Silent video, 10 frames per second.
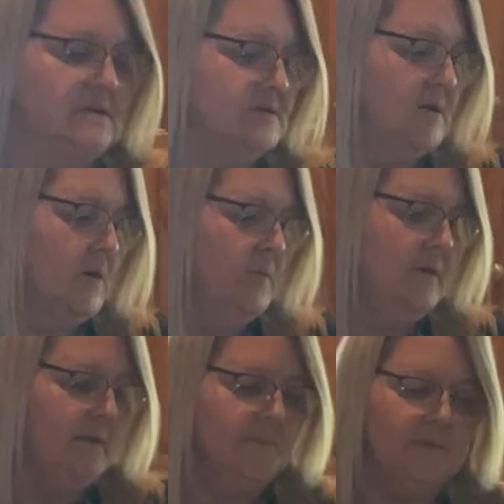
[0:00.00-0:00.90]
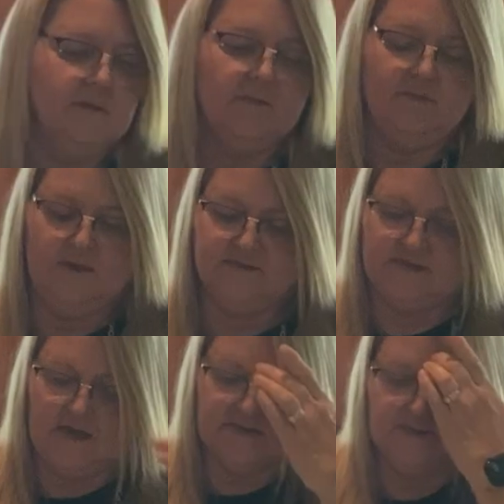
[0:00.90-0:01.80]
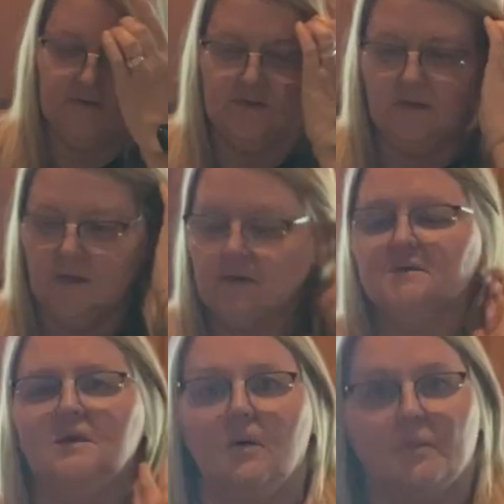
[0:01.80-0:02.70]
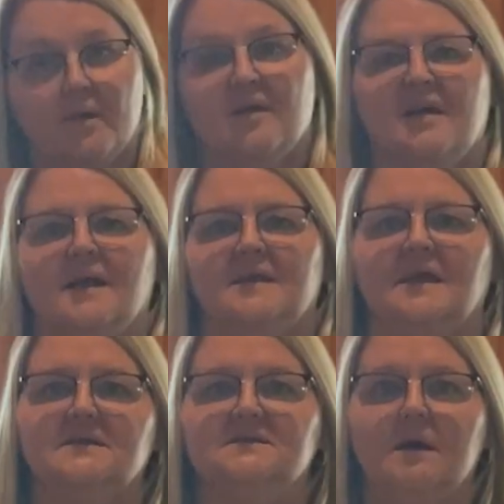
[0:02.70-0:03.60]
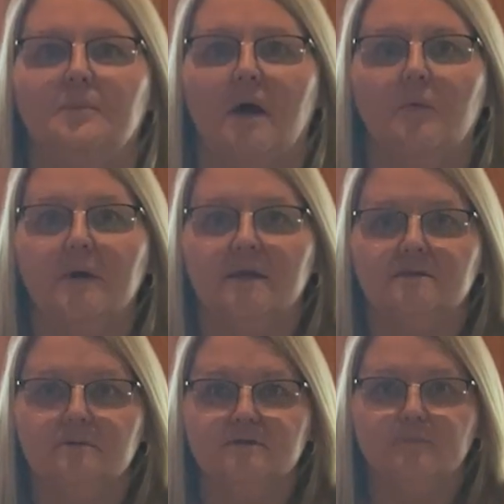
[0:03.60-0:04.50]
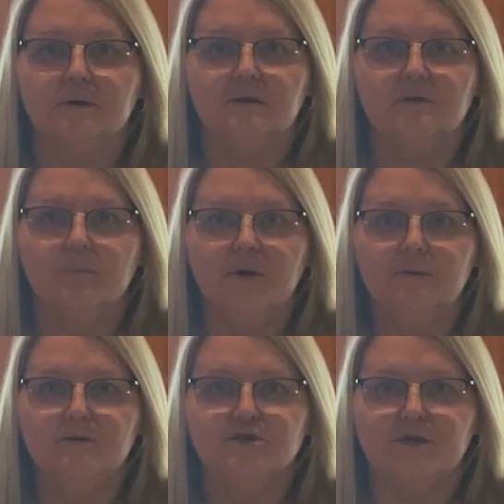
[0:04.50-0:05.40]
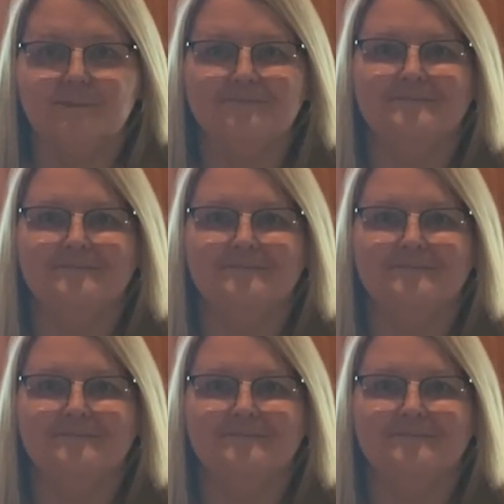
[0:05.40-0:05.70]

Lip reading: So that's excellent. So next up, all we got to do is put it in the bread machine.